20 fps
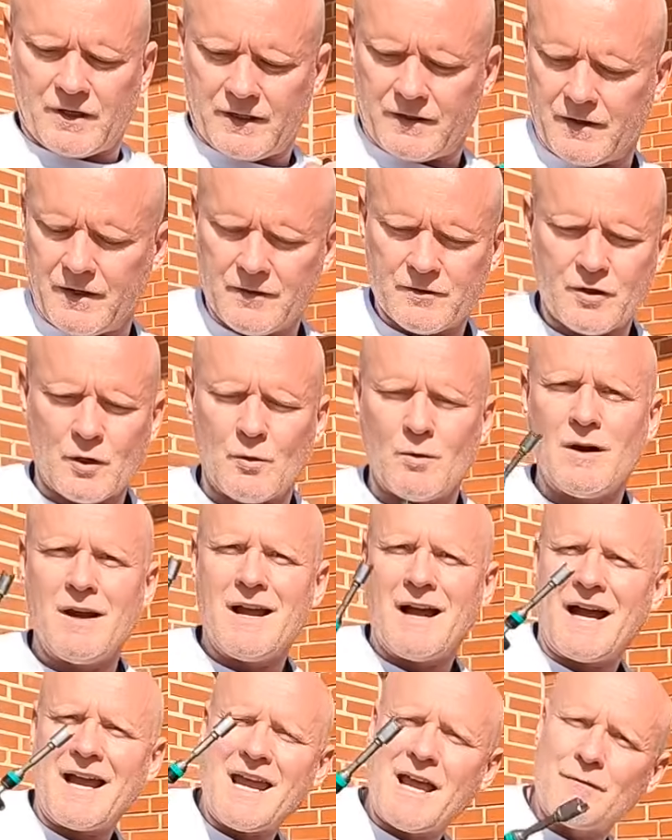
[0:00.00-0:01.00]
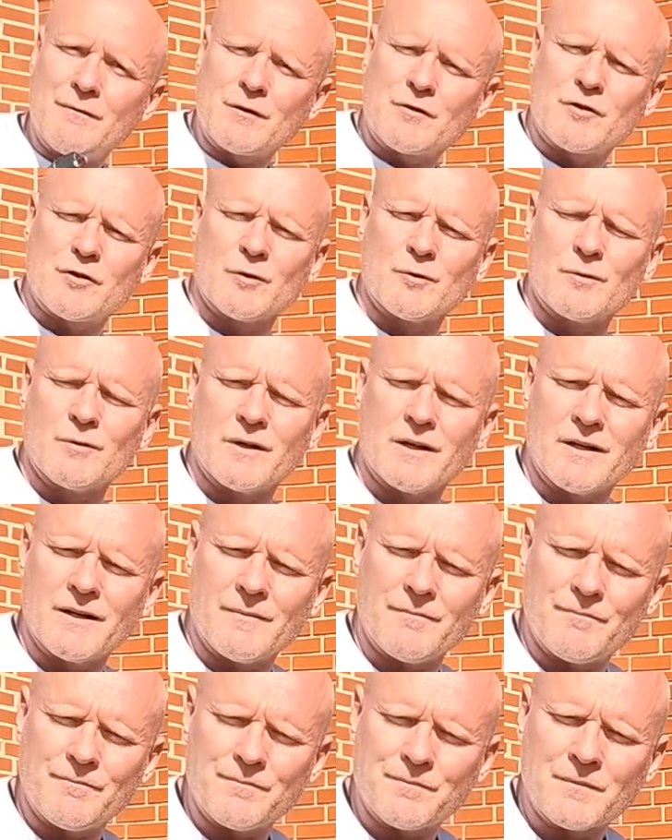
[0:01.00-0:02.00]
it. So I have it
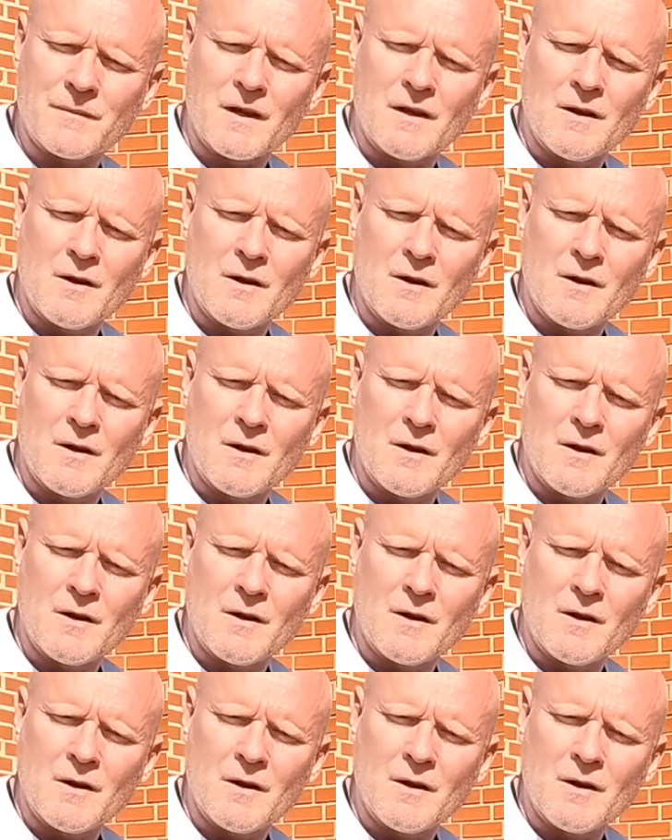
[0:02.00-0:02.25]
to